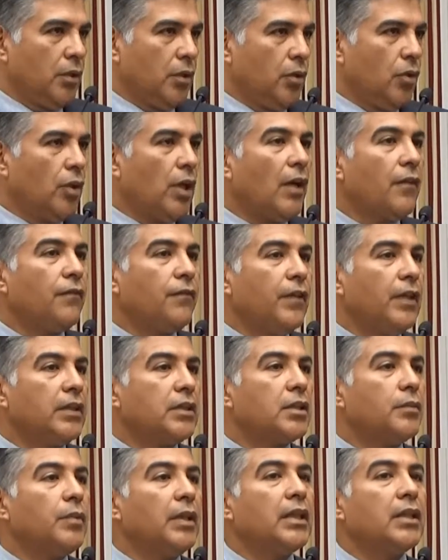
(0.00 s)
You're not
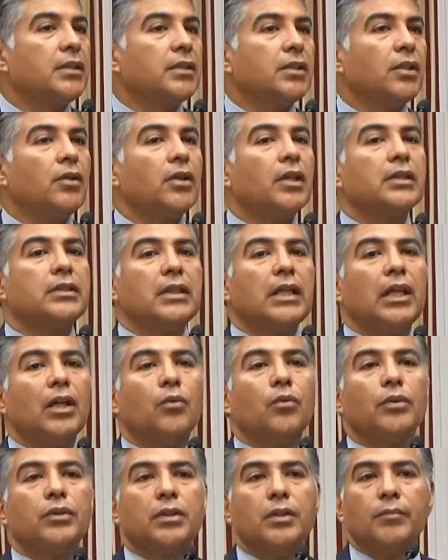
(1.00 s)
fit to be considered as
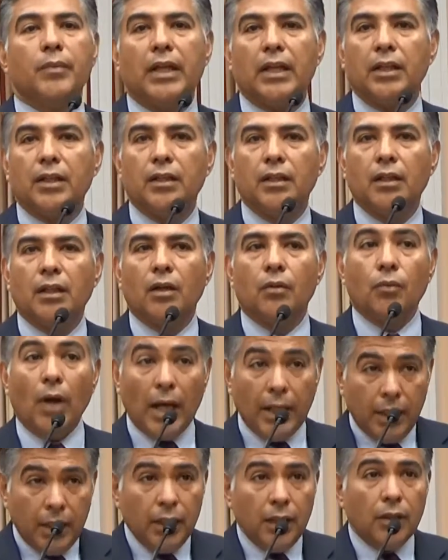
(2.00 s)
equal to men.
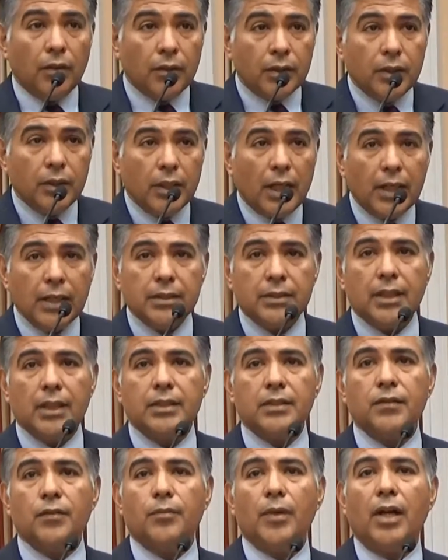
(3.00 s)
Right here in the United
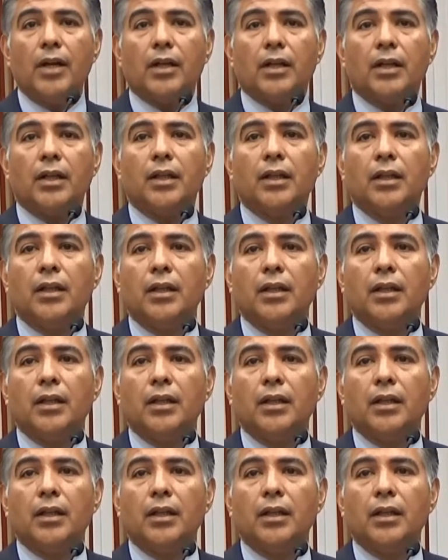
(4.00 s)
States of America.